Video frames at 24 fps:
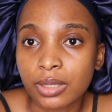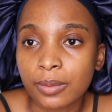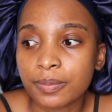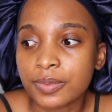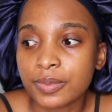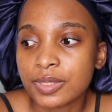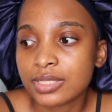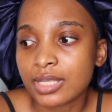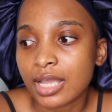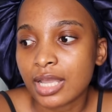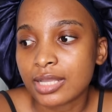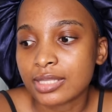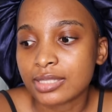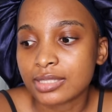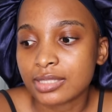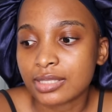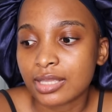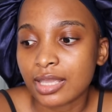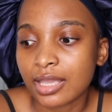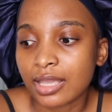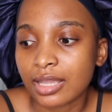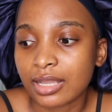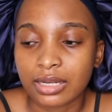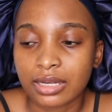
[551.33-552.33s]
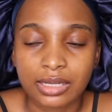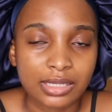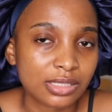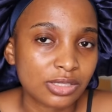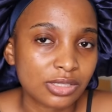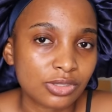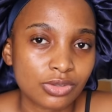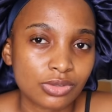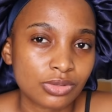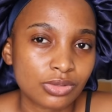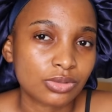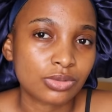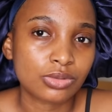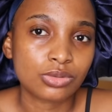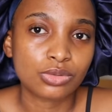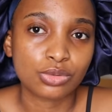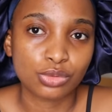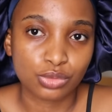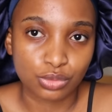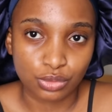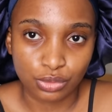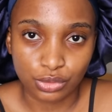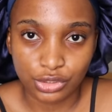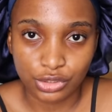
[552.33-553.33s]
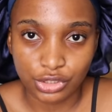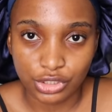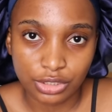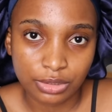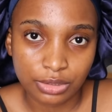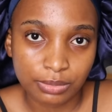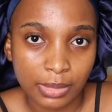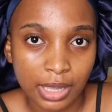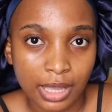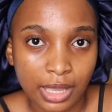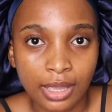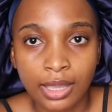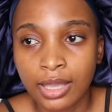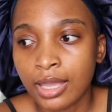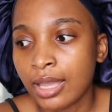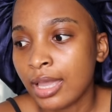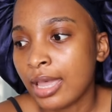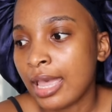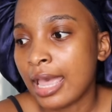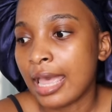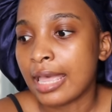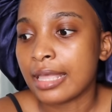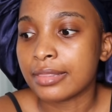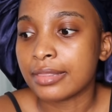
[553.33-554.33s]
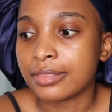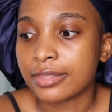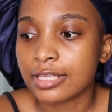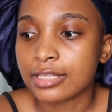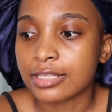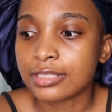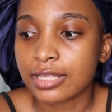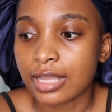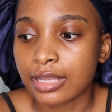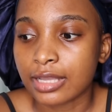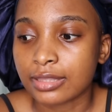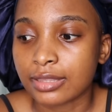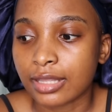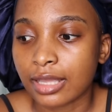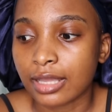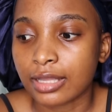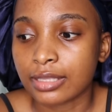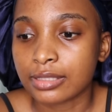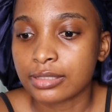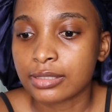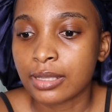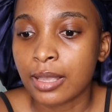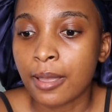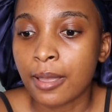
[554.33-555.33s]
besides gay, lesbian, also gima, and things like that.